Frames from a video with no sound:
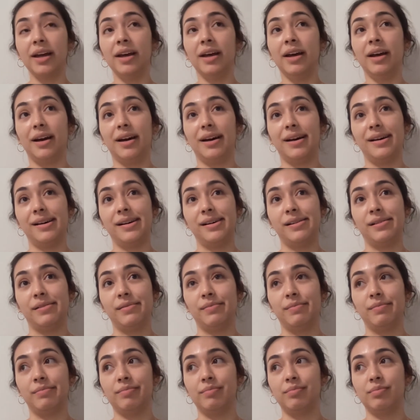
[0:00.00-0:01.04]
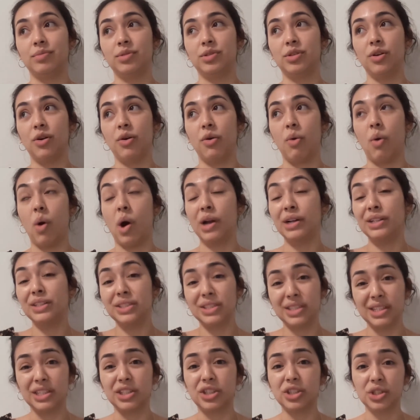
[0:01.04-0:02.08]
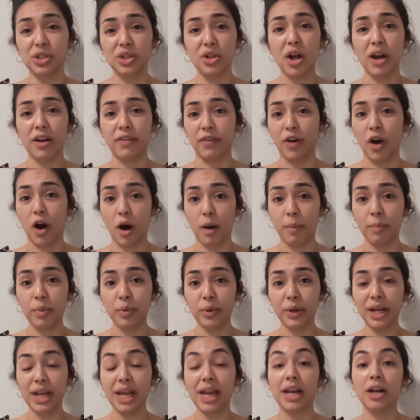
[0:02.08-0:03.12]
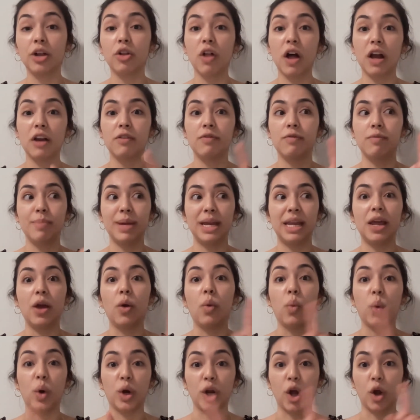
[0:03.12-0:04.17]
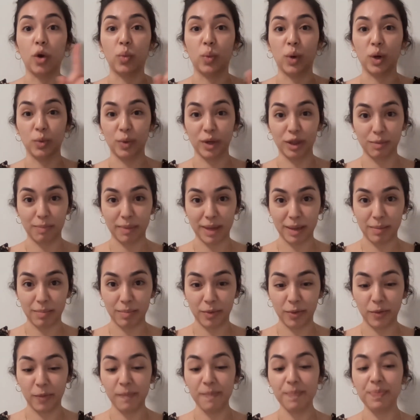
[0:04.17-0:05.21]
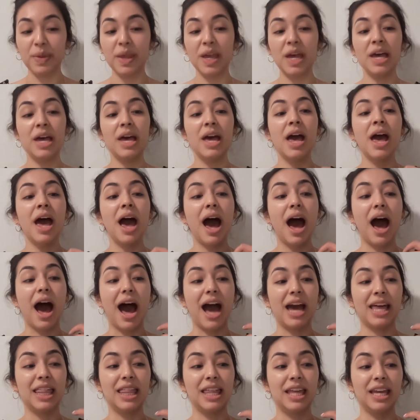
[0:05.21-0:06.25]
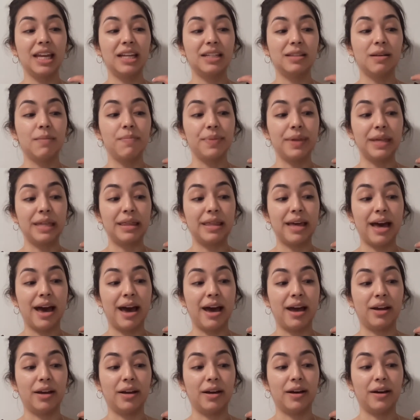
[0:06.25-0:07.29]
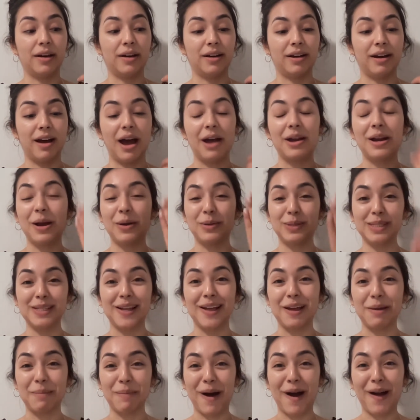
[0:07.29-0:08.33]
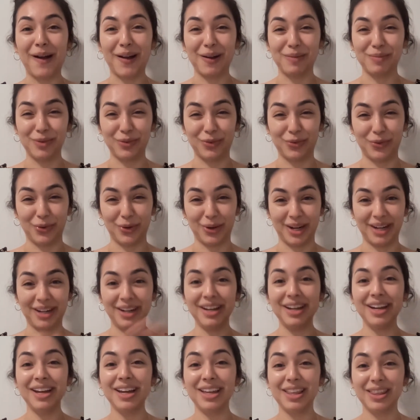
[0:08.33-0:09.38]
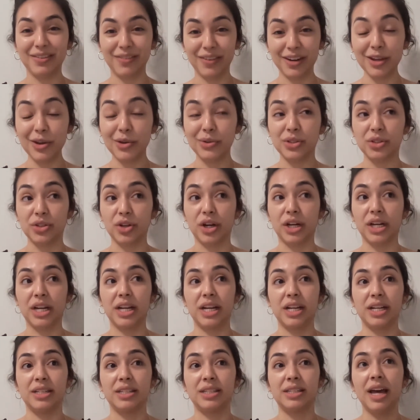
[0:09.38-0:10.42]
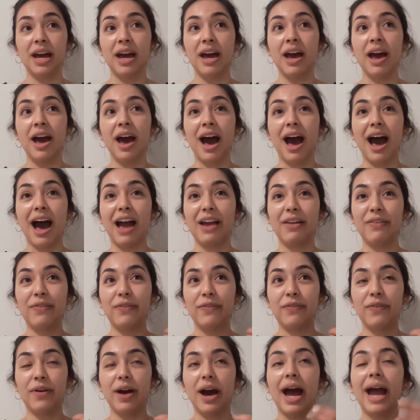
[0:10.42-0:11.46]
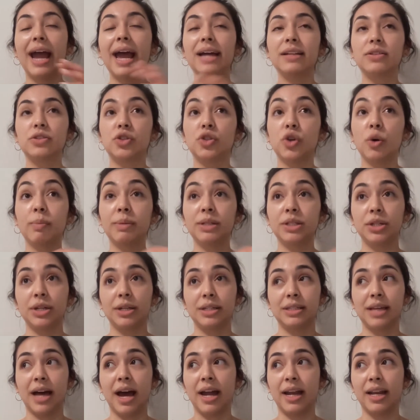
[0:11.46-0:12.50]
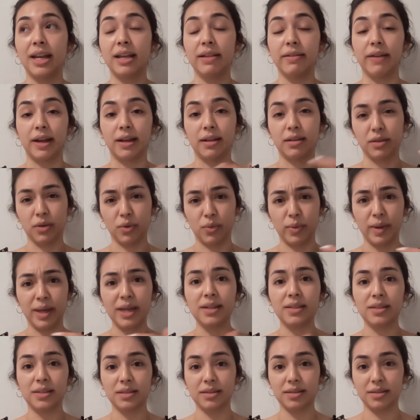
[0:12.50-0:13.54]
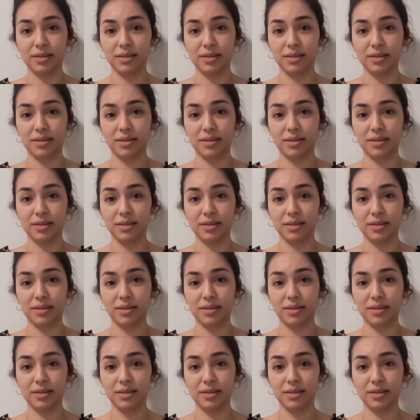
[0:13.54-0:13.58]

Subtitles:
So honestly, just a lot of onboarding and a lot of meeting one-on-one with people. I think something that I know I was telling Maka before the video started is I I had so much anxiety like the weeks